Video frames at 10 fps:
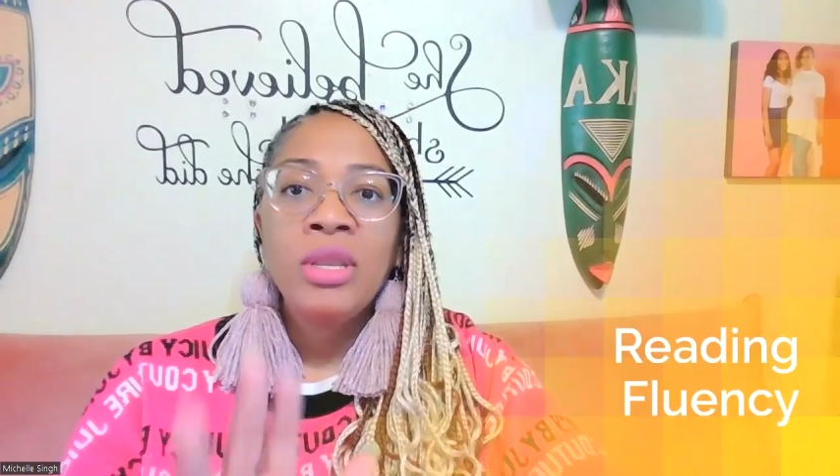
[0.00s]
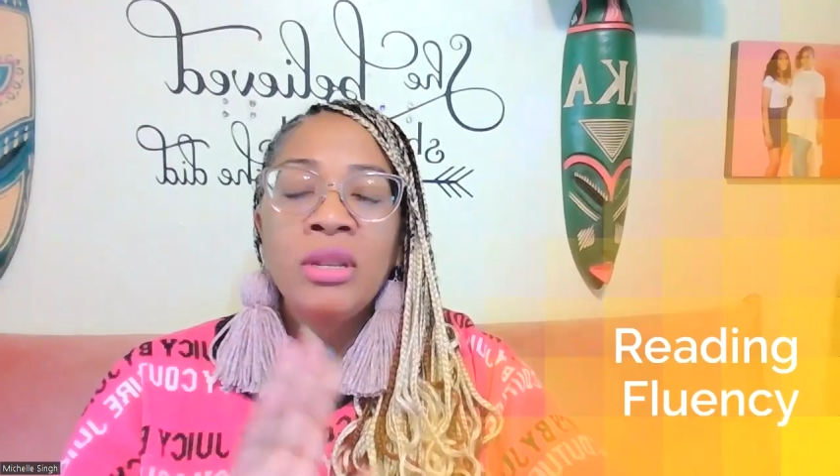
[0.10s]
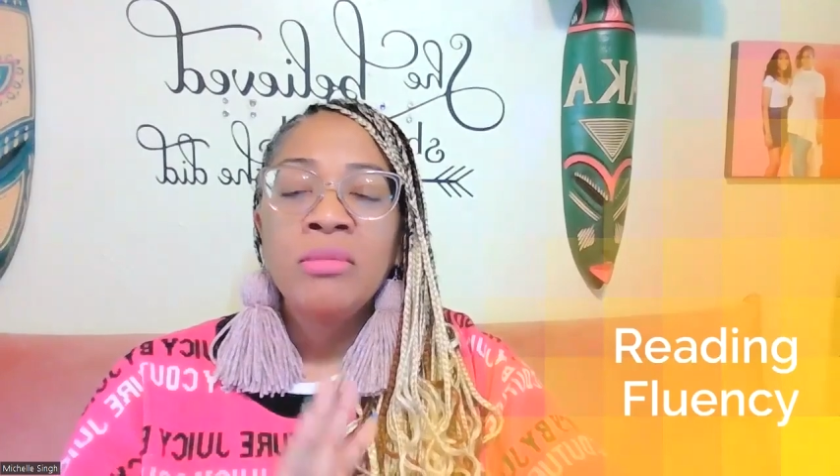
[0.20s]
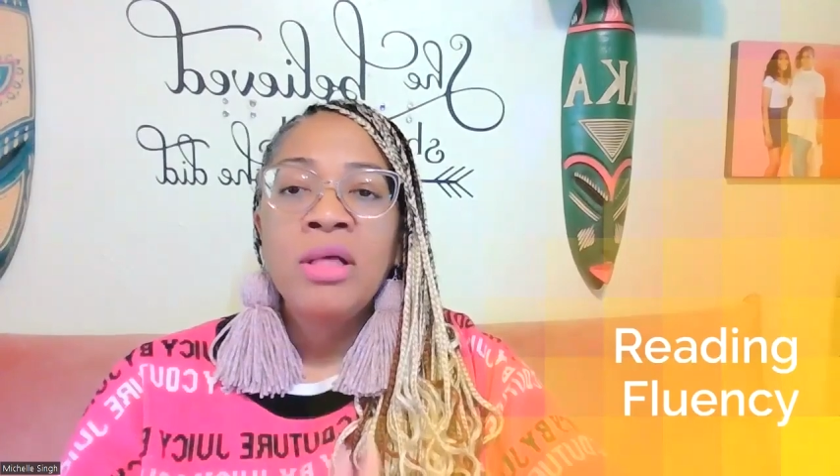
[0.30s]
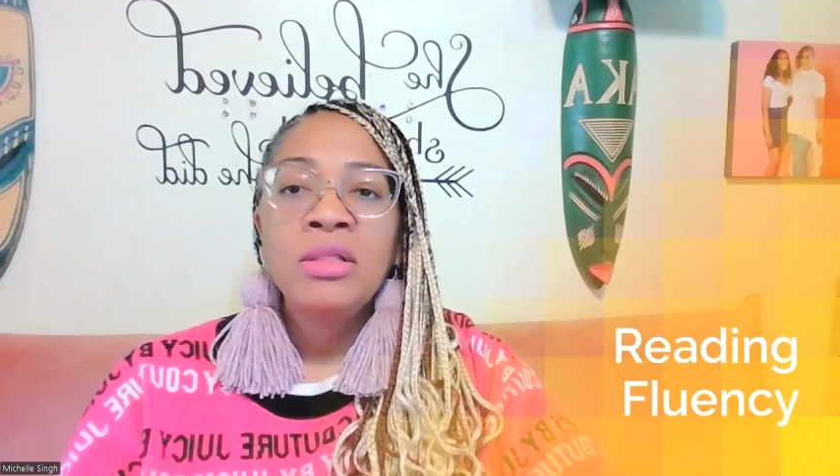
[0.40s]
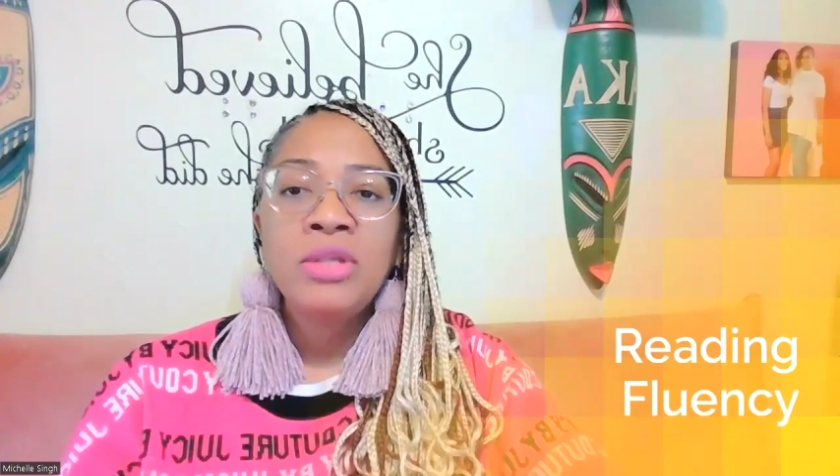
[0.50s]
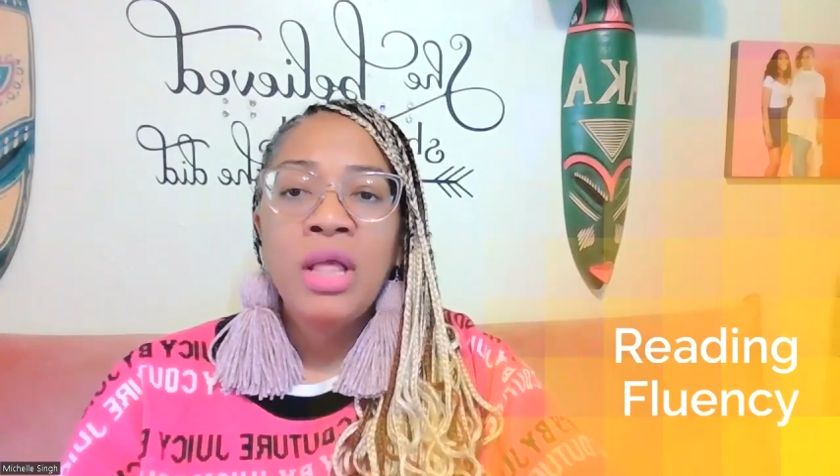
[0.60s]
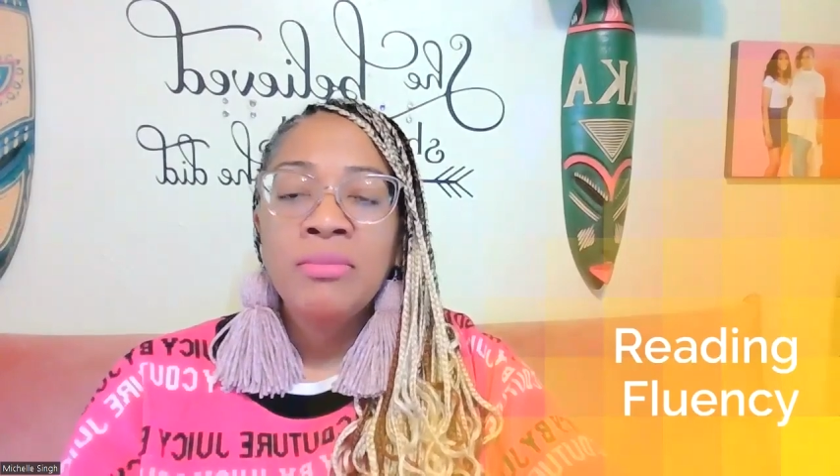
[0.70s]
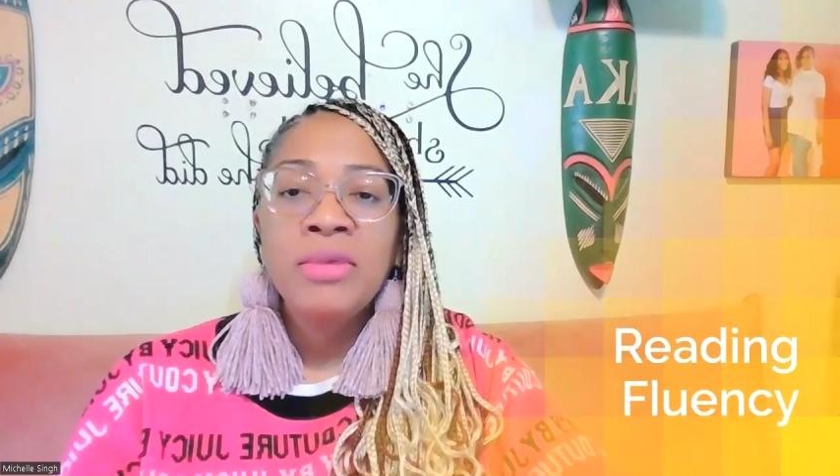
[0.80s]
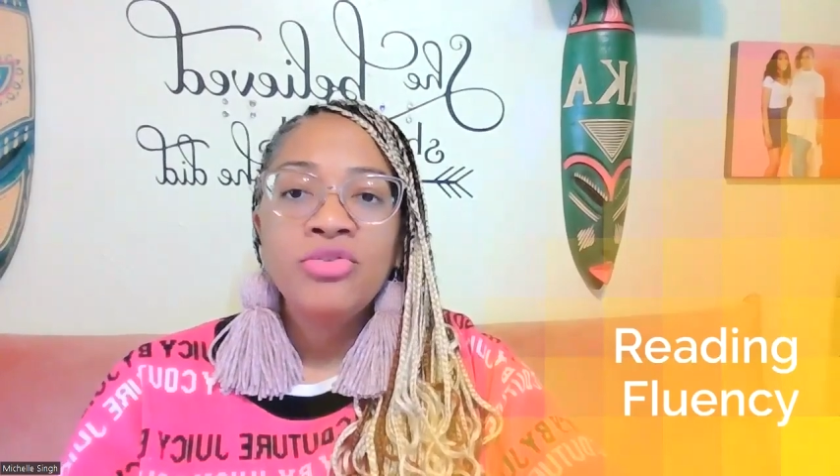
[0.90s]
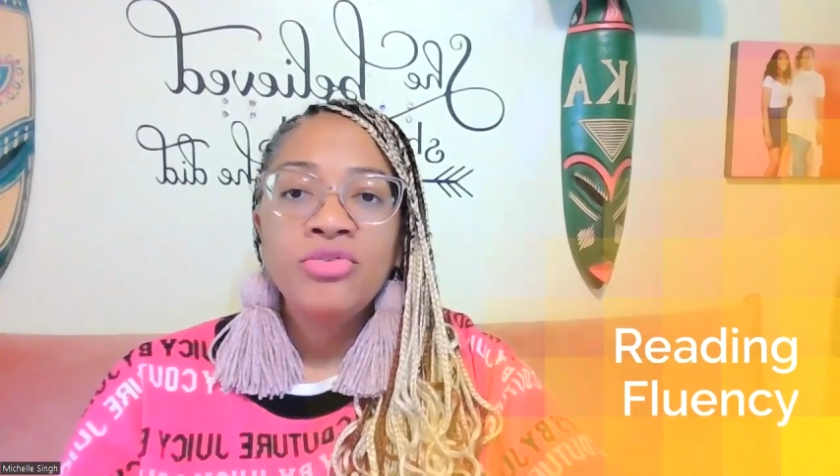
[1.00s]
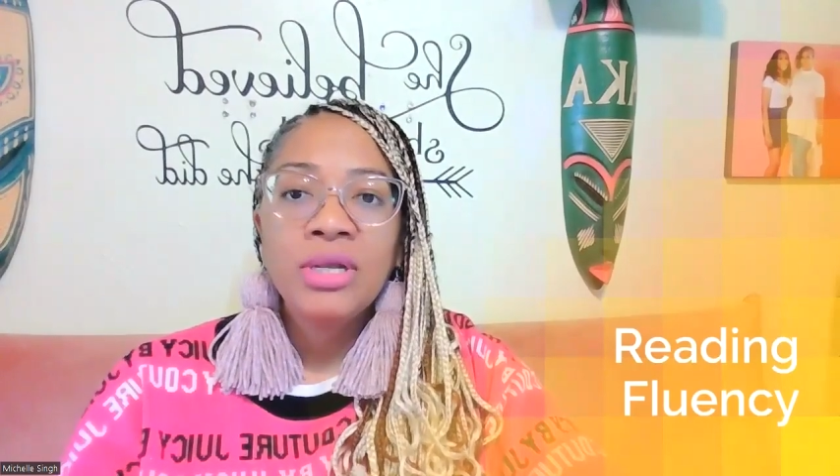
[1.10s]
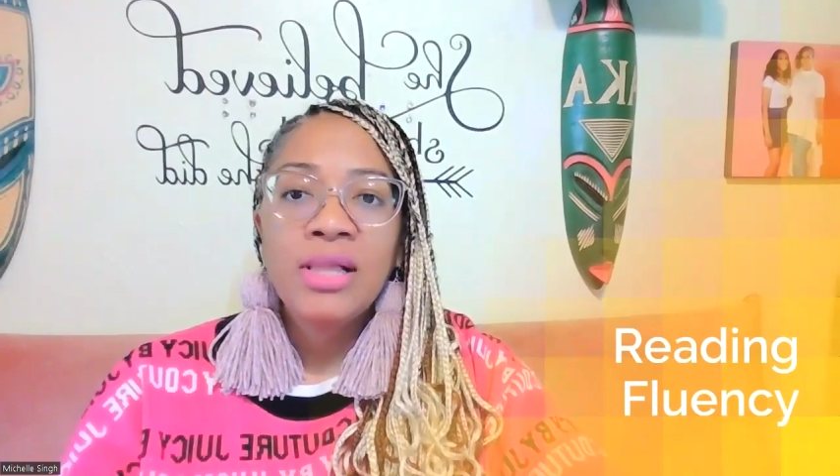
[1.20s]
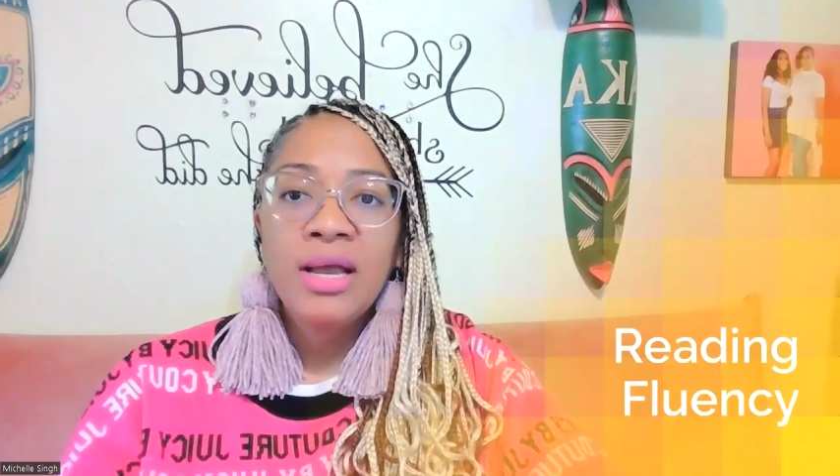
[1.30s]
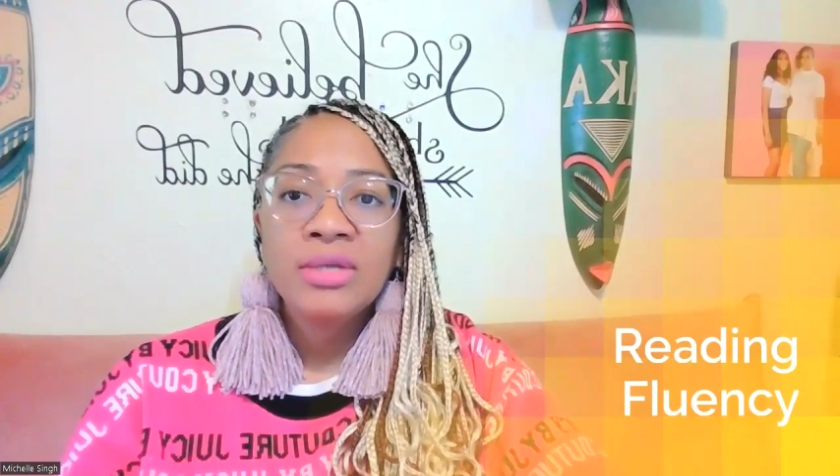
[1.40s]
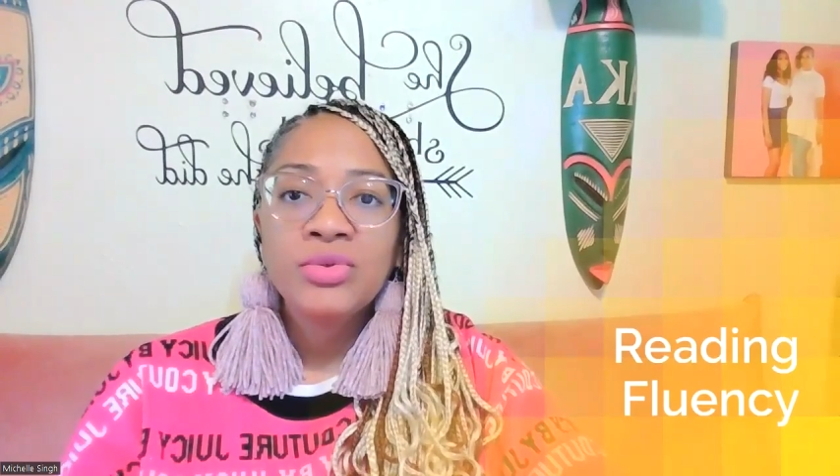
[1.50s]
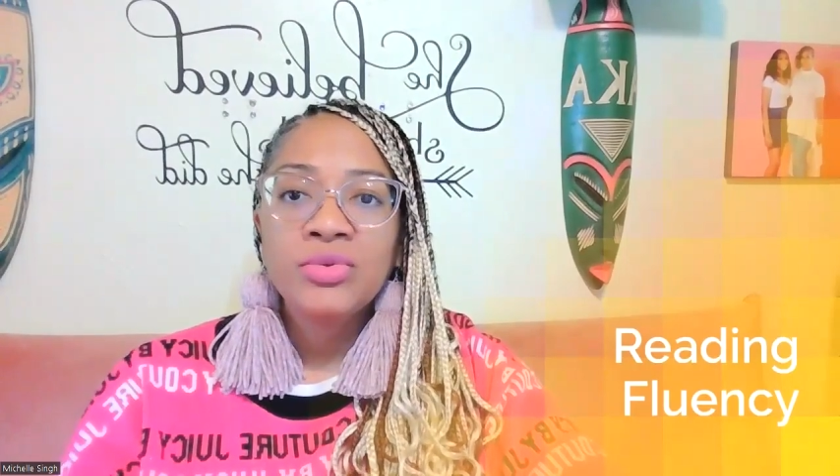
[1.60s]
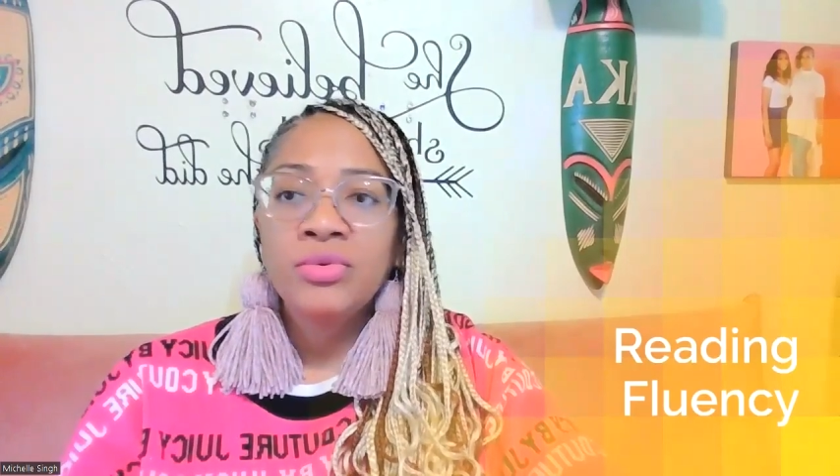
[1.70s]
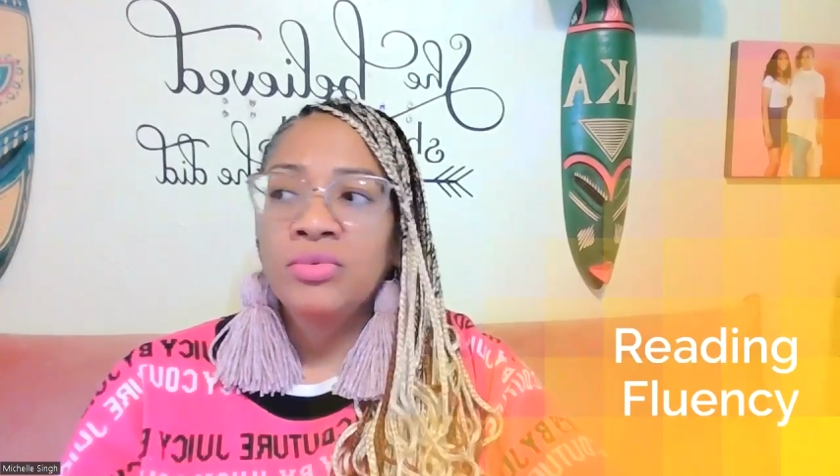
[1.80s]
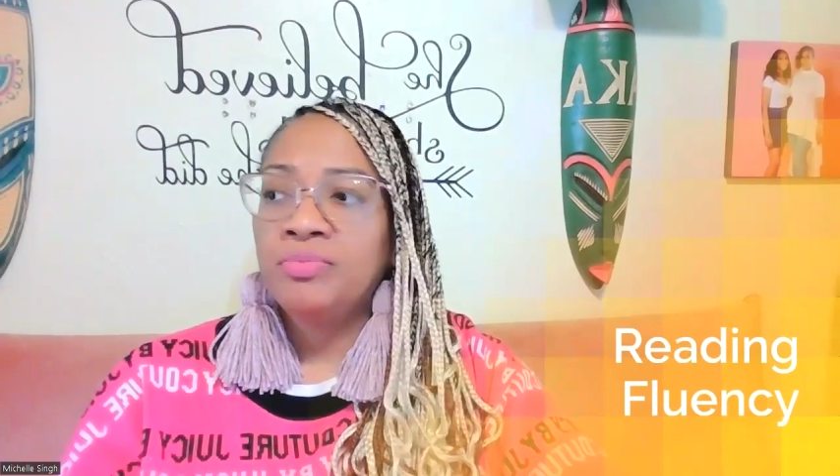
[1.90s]
in an elementary
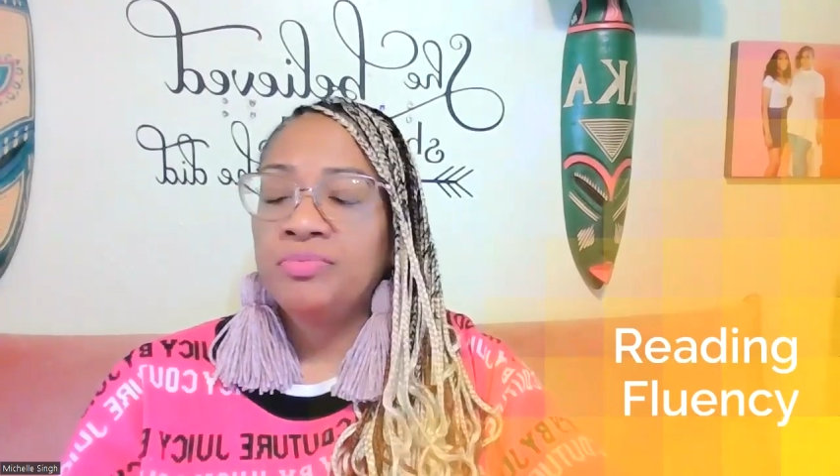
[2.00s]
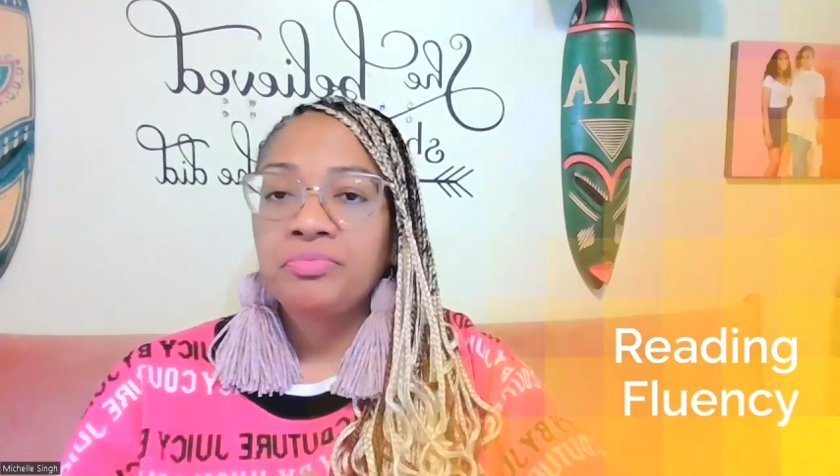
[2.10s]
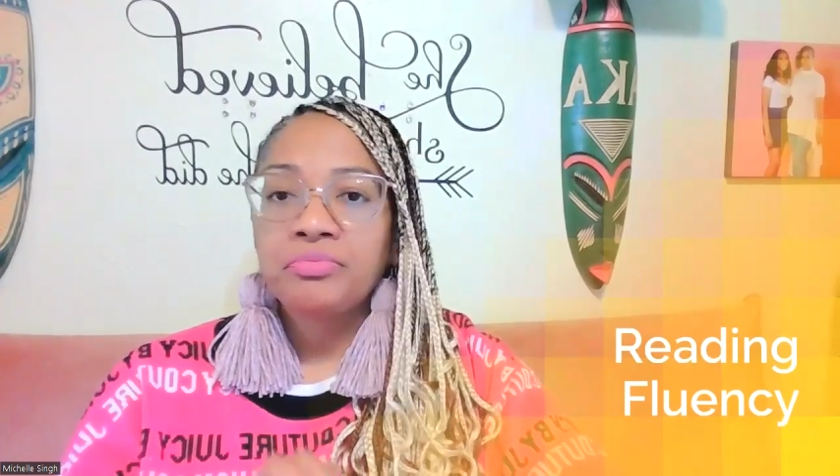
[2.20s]
classroom,